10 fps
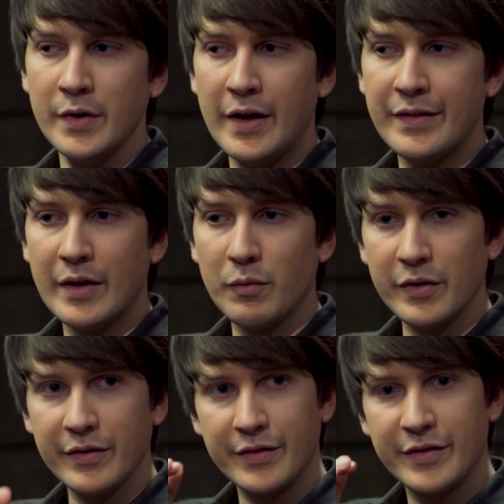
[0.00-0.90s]
And that
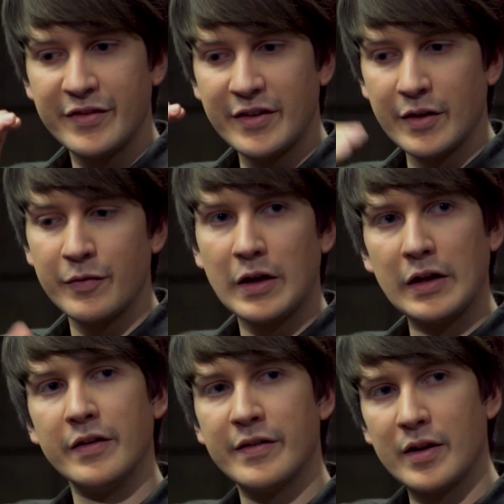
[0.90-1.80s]
will
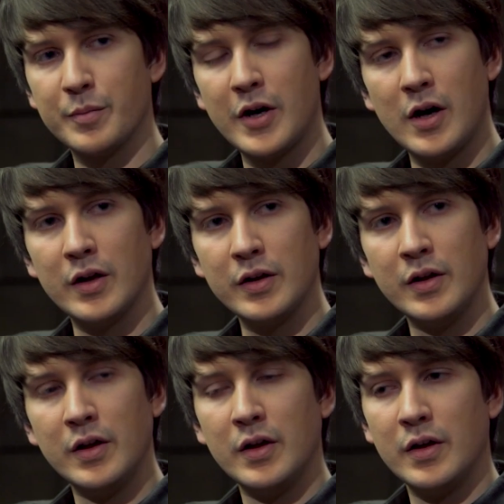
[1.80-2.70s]
significantly set apart
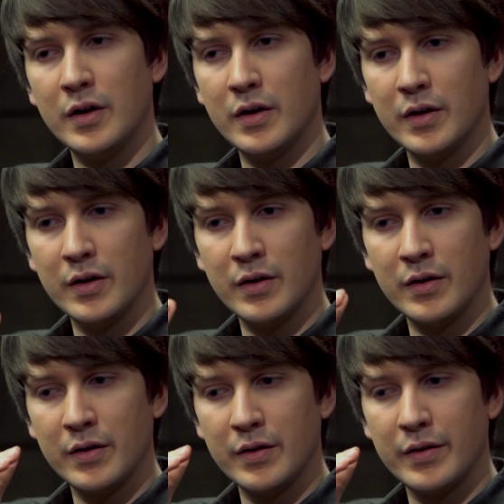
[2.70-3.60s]

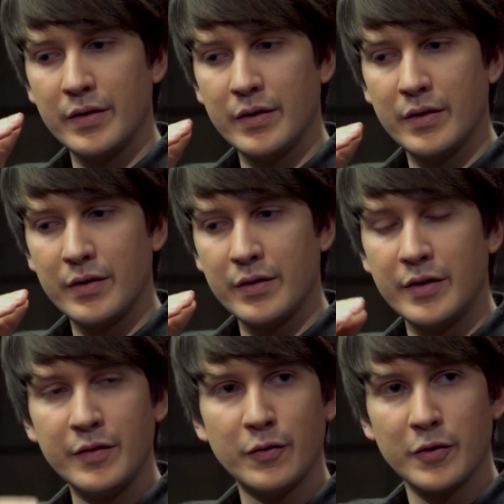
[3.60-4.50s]

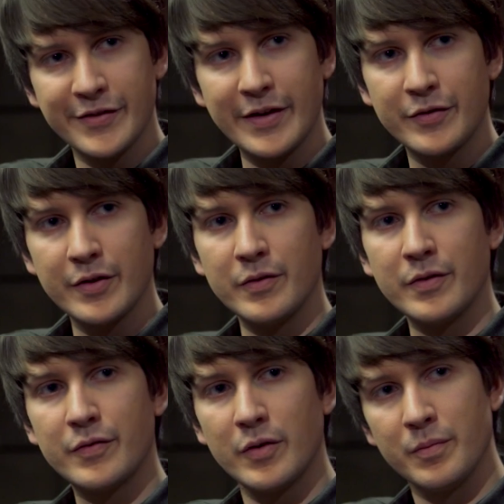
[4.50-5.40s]
T4 safe
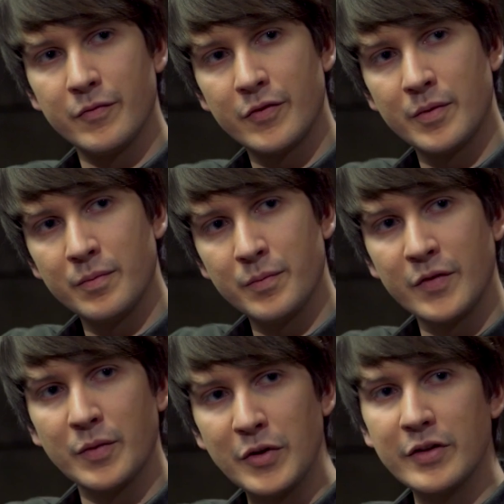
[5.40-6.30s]
zones from
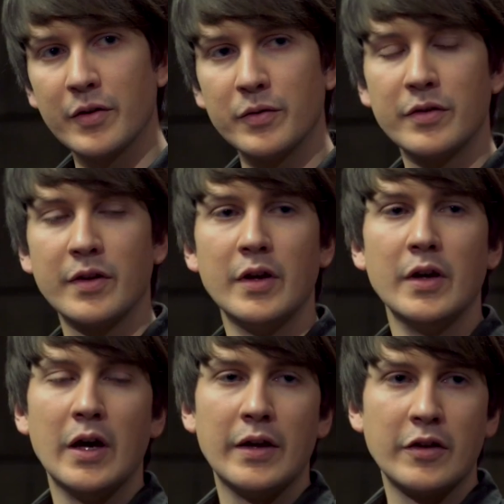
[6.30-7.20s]
PvP zones.
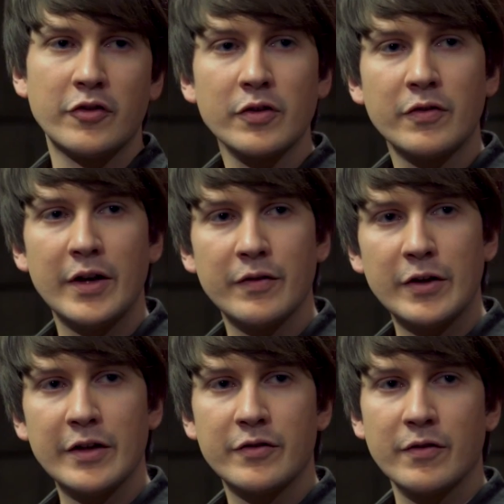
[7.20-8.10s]
And that should create a
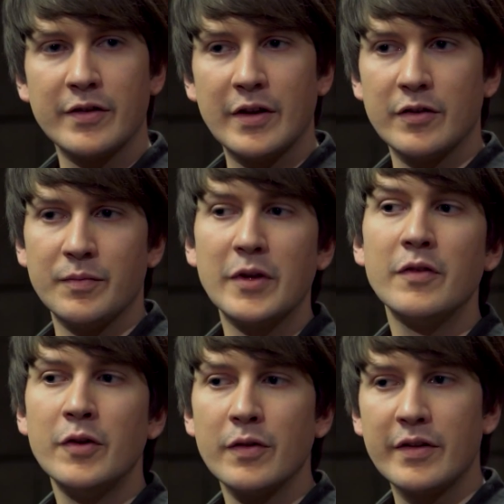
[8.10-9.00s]
really strong incentive. But
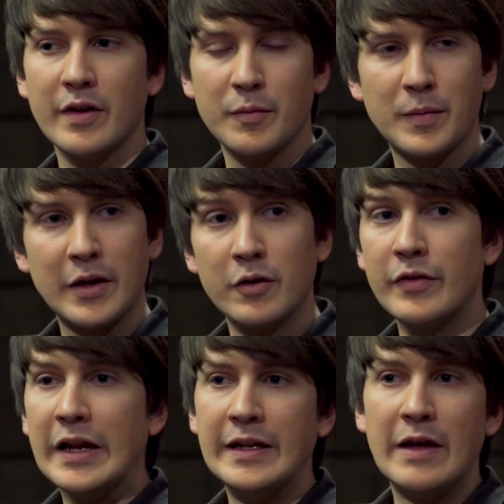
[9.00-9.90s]
if you're the type of player who
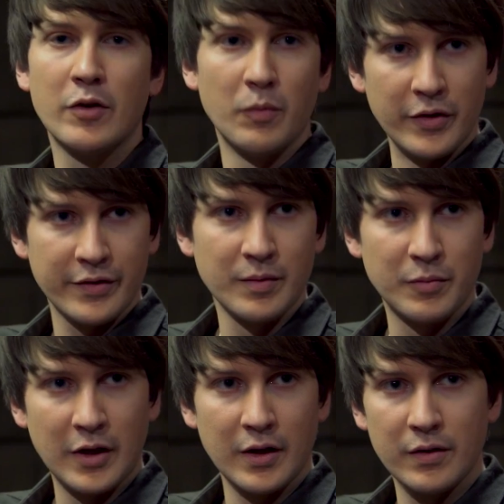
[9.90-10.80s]
really never wants to
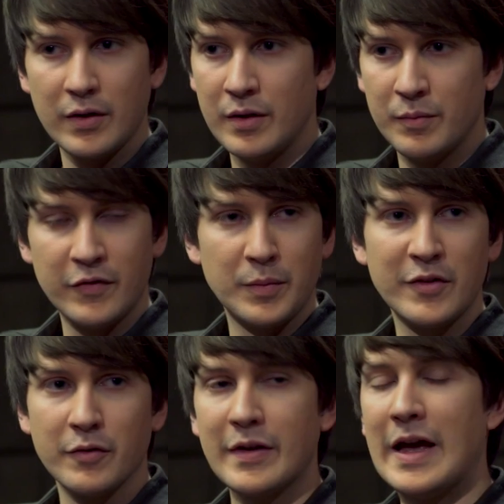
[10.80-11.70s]
play in
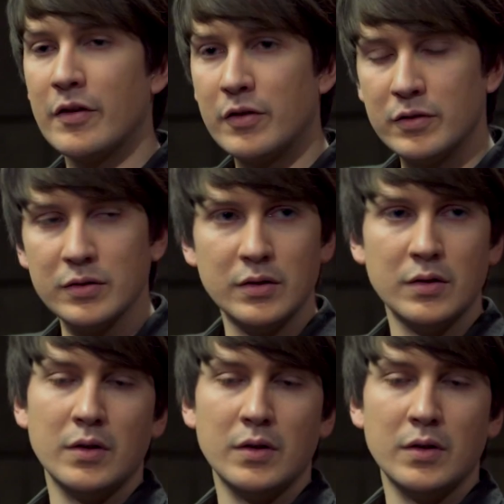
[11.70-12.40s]
PvP zones at all,